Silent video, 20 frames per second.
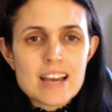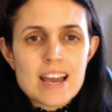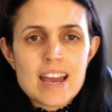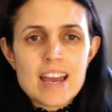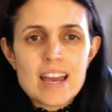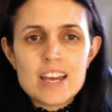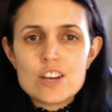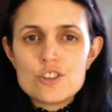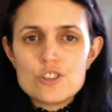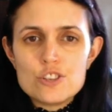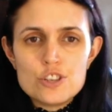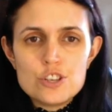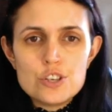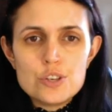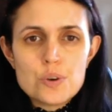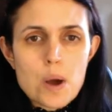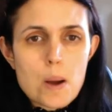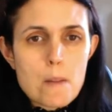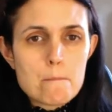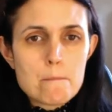a
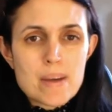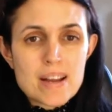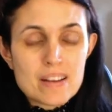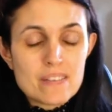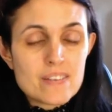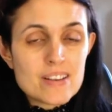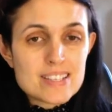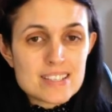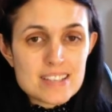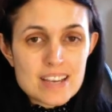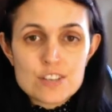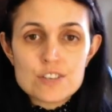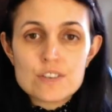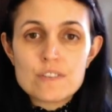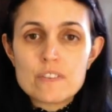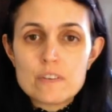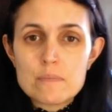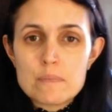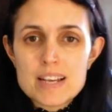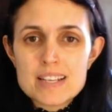new manifestation
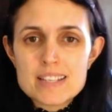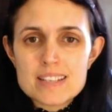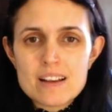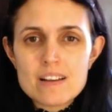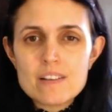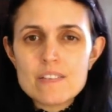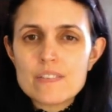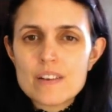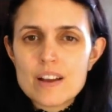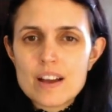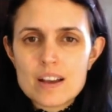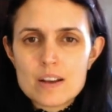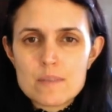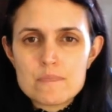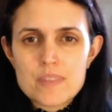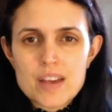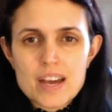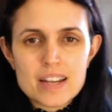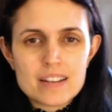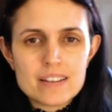for myself,
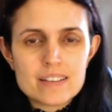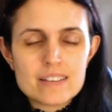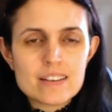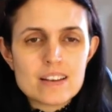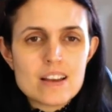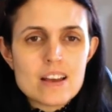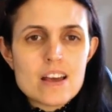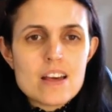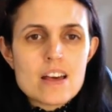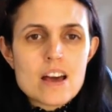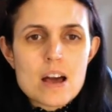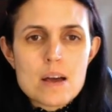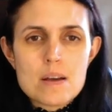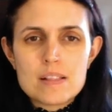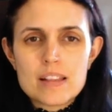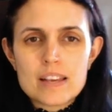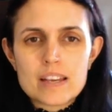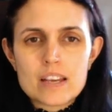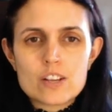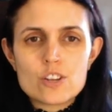and
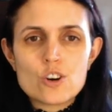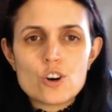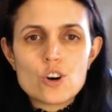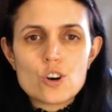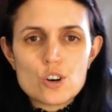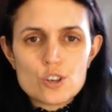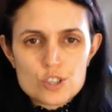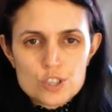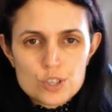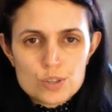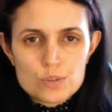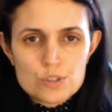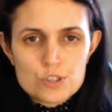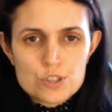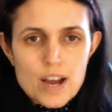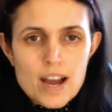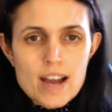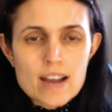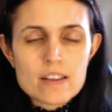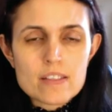like an audio
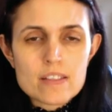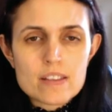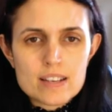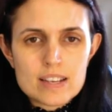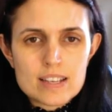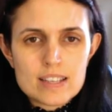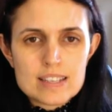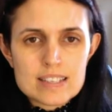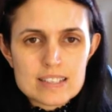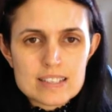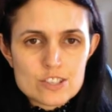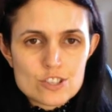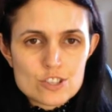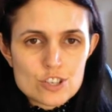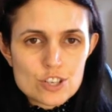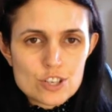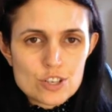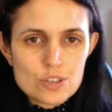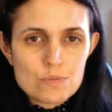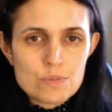track that I listen
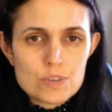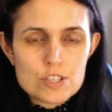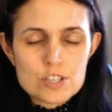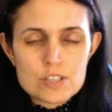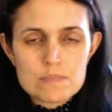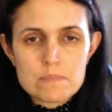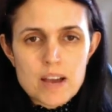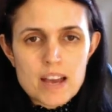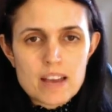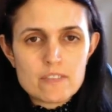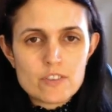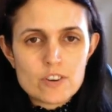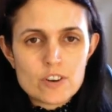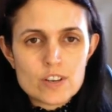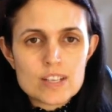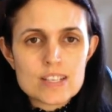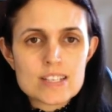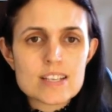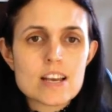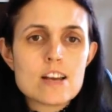to, which is my
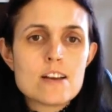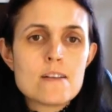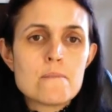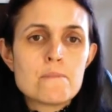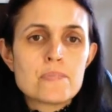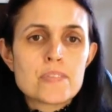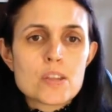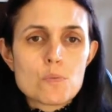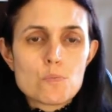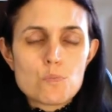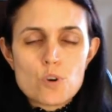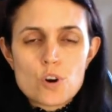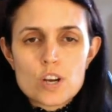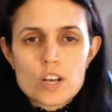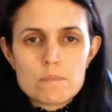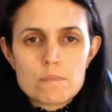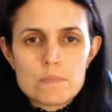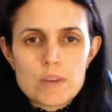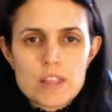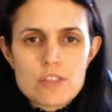voice
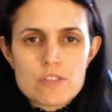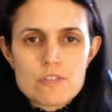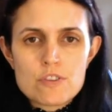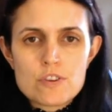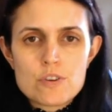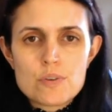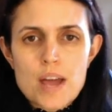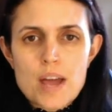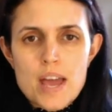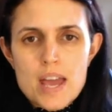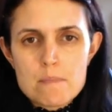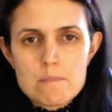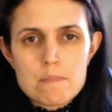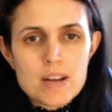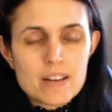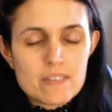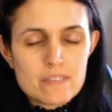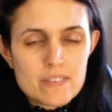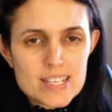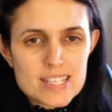walking me through a
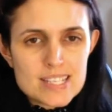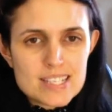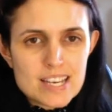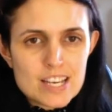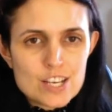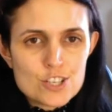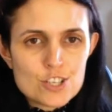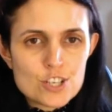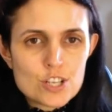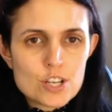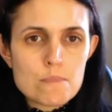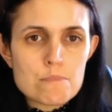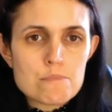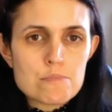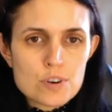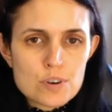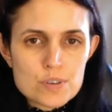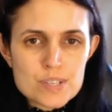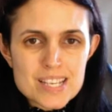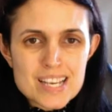manifestation
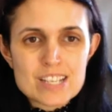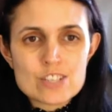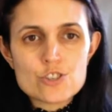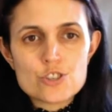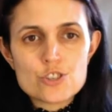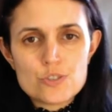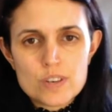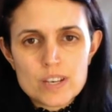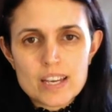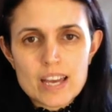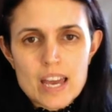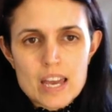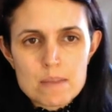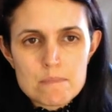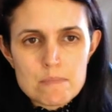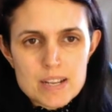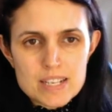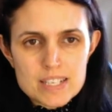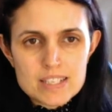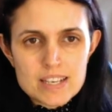process during a
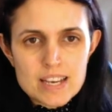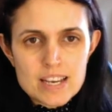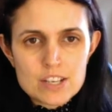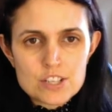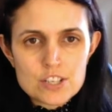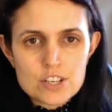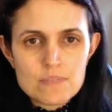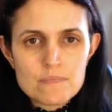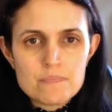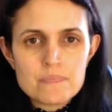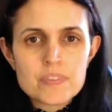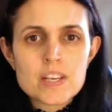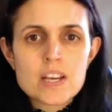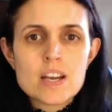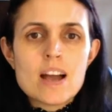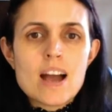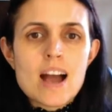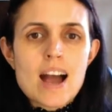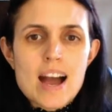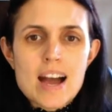meditation.
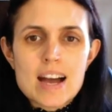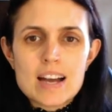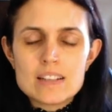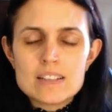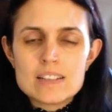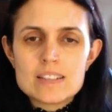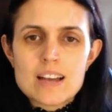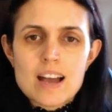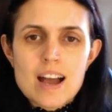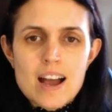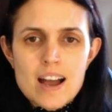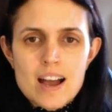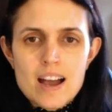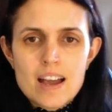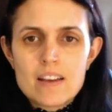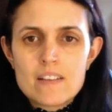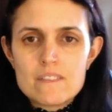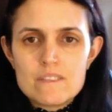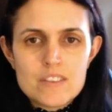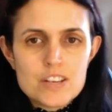And
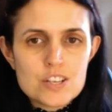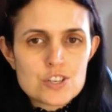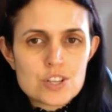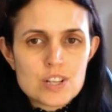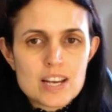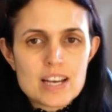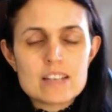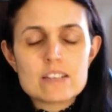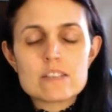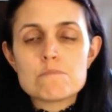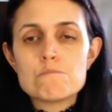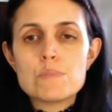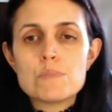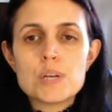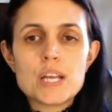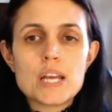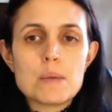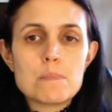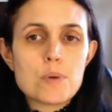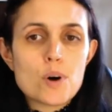I visualized
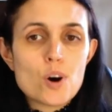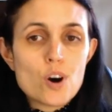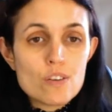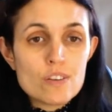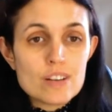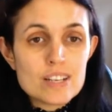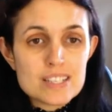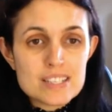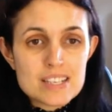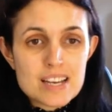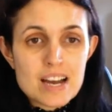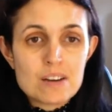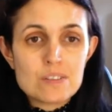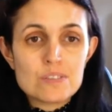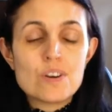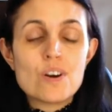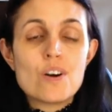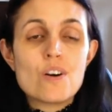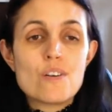money pouring down